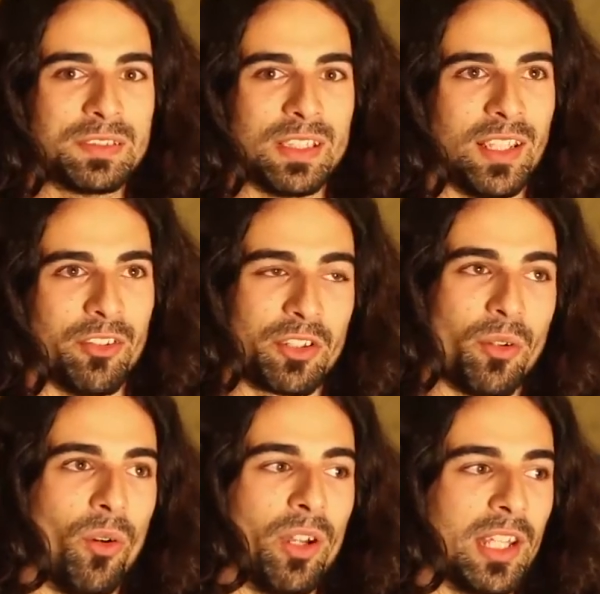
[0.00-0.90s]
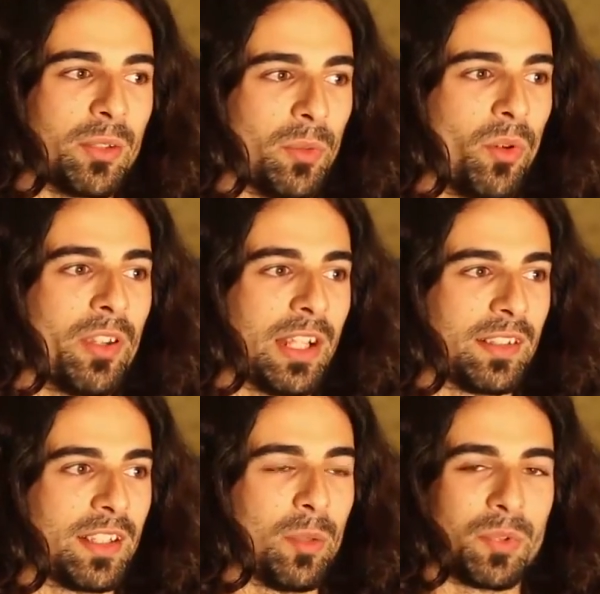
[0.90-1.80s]
in a recording, we want that
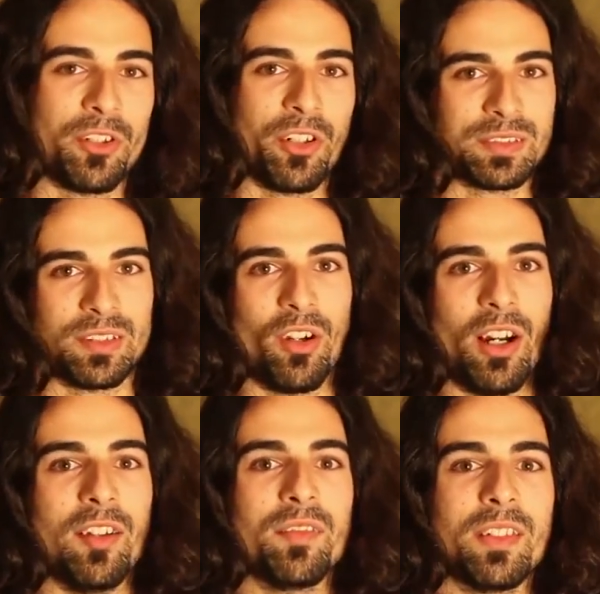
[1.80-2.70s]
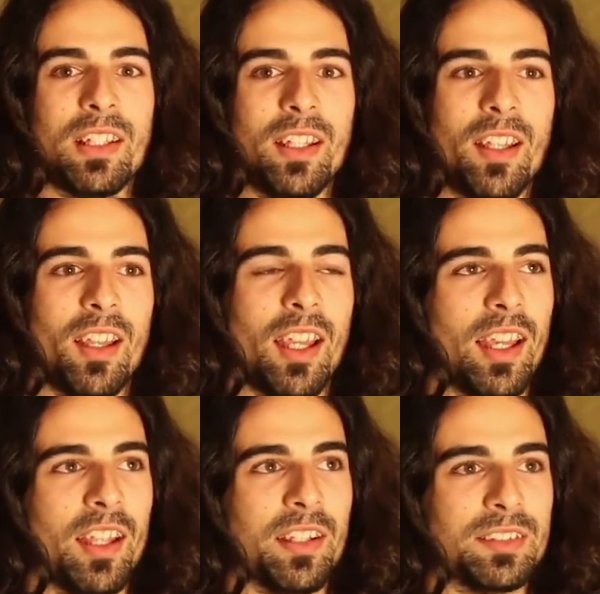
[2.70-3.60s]
to come across live,
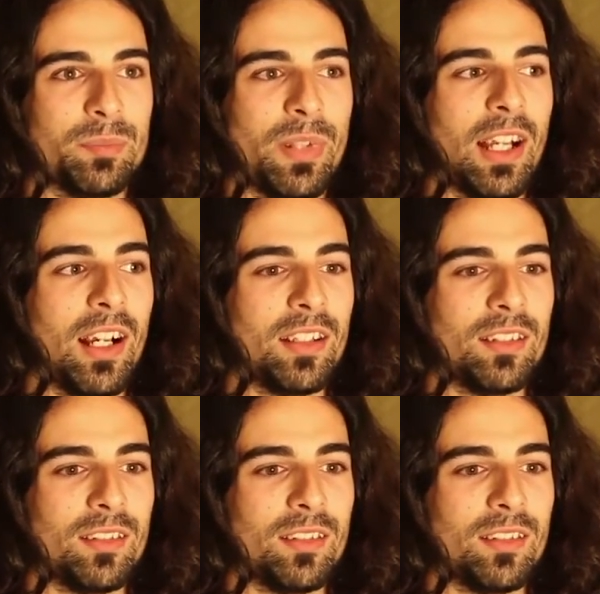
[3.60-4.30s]
and it's about